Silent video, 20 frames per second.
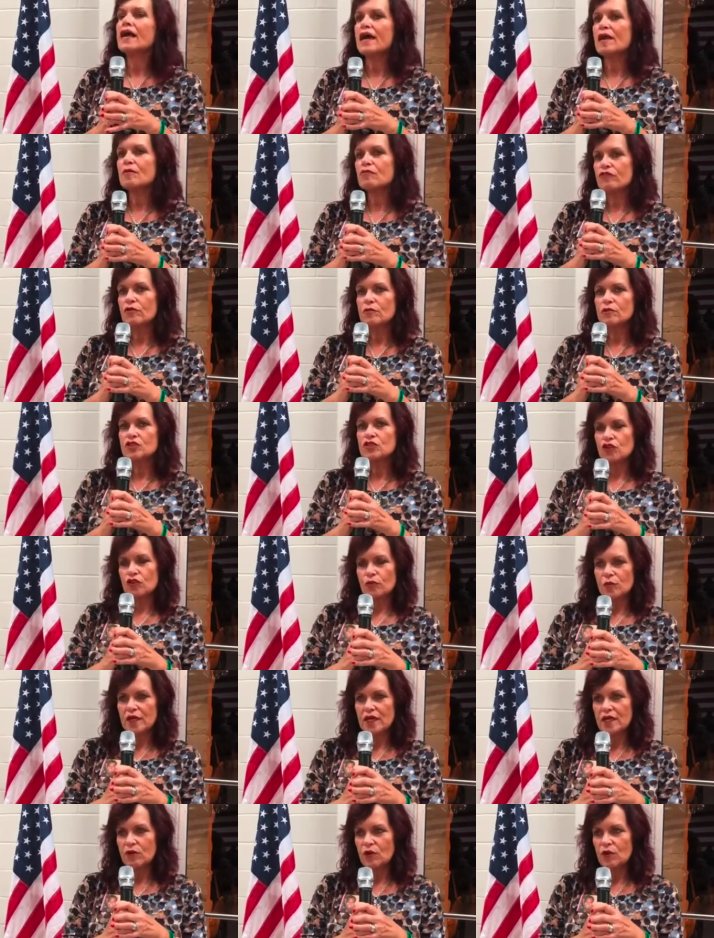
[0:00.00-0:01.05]
I came from
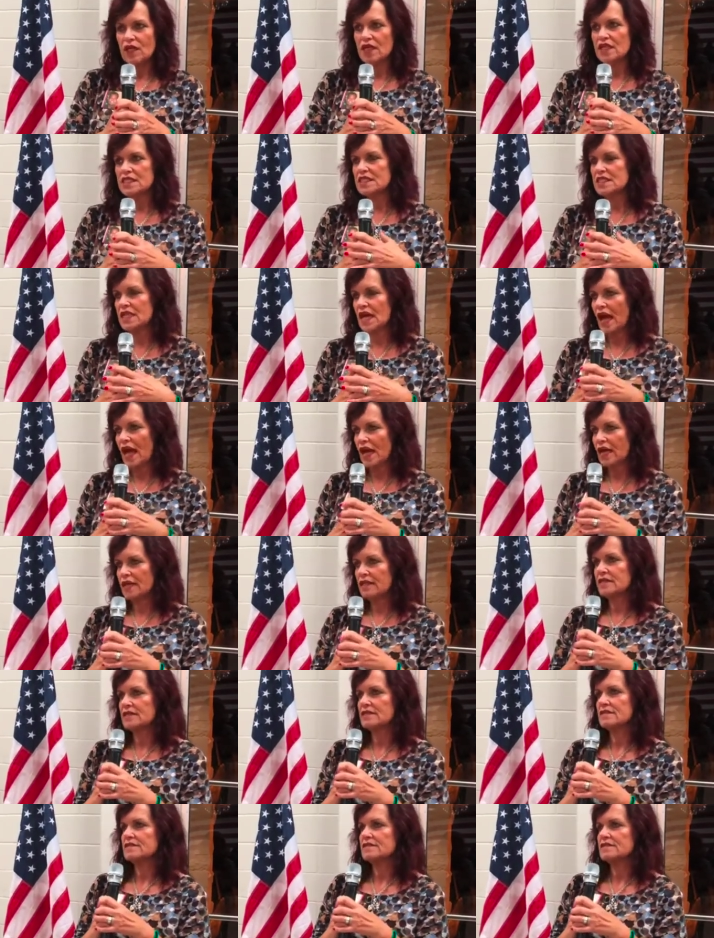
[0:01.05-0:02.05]
Germany with his dad.